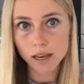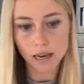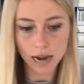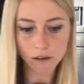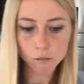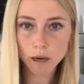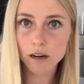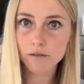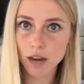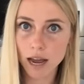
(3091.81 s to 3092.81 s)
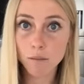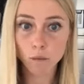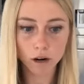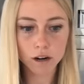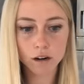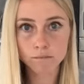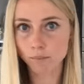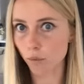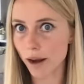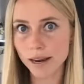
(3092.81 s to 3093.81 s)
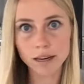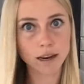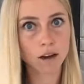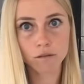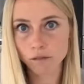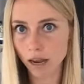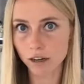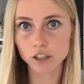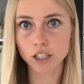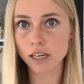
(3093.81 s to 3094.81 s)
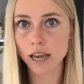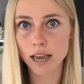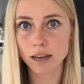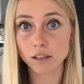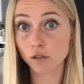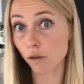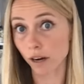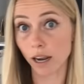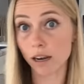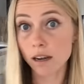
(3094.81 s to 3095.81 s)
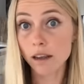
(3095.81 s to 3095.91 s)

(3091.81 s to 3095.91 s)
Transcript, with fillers: and have a period of time where you're breaking down energy and storing it